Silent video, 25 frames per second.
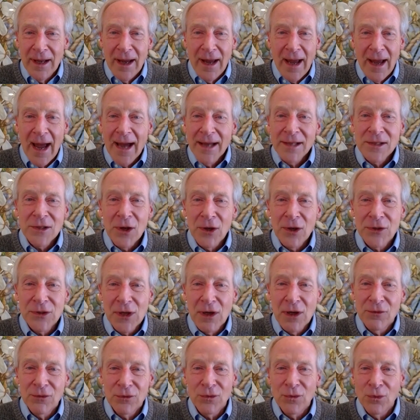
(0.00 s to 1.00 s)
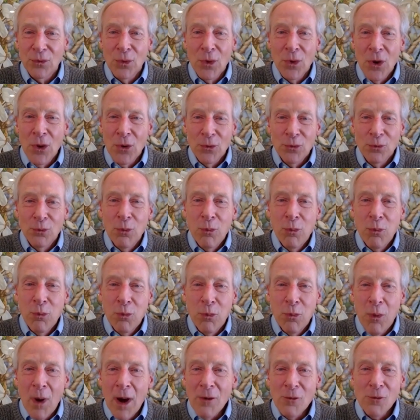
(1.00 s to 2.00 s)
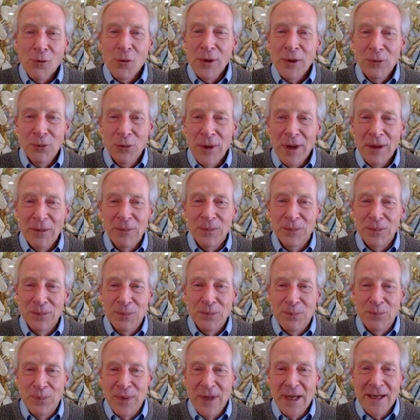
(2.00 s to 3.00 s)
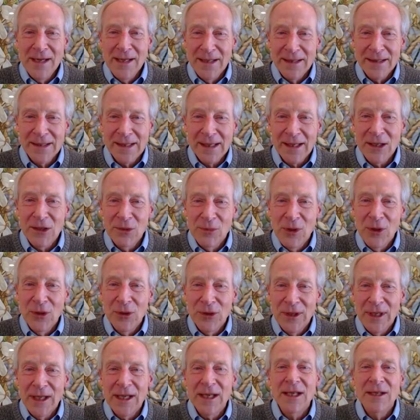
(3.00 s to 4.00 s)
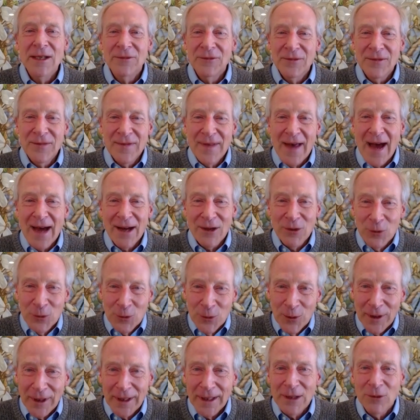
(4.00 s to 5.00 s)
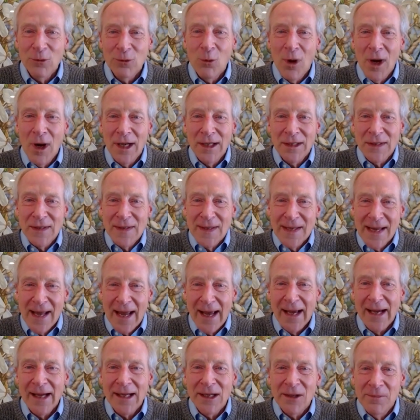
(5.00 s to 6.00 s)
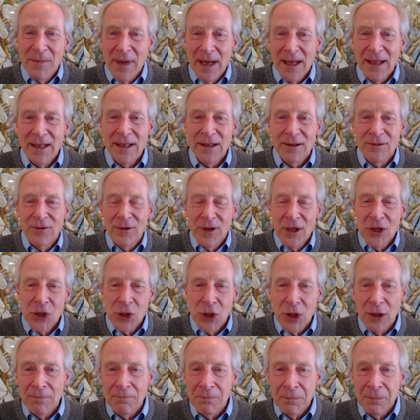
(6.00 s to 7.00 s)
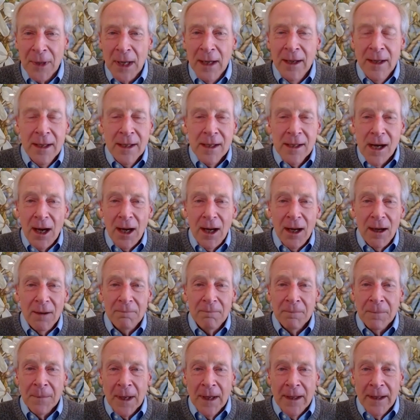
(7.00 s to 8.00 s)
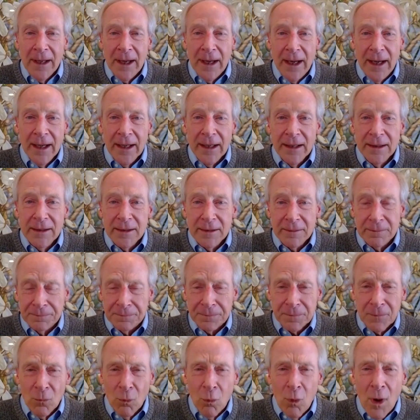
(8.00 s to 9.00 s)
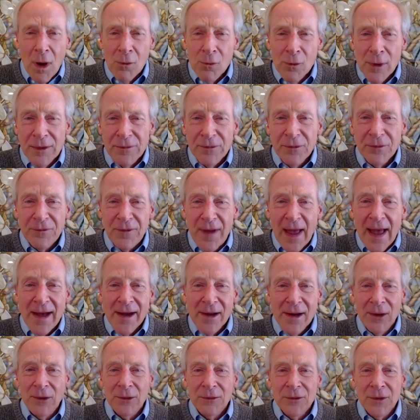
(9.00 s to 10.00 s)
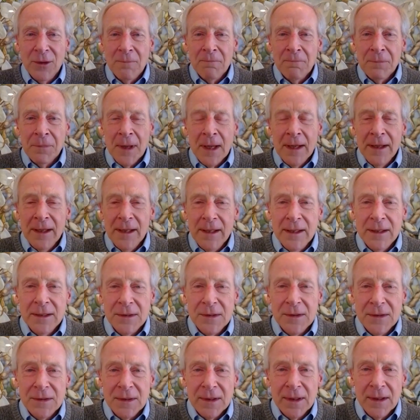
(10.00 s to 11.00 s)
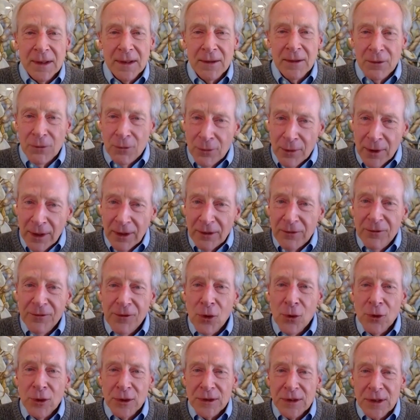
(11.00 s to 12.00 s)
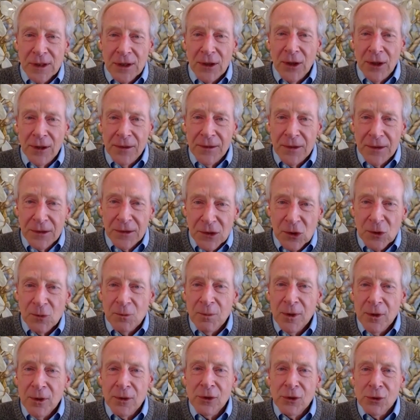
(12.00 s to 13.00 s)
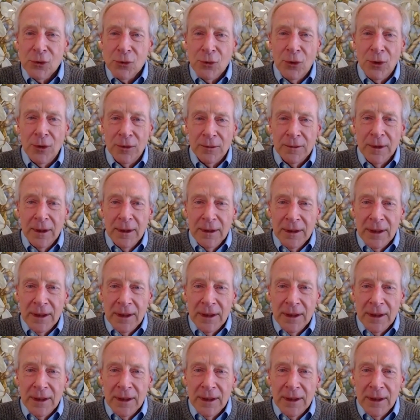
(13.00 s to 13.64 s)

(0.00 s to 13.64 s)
ask ourselves, what would we be as a community if that really was the animating vision? And what we found is really focusing on the spiritual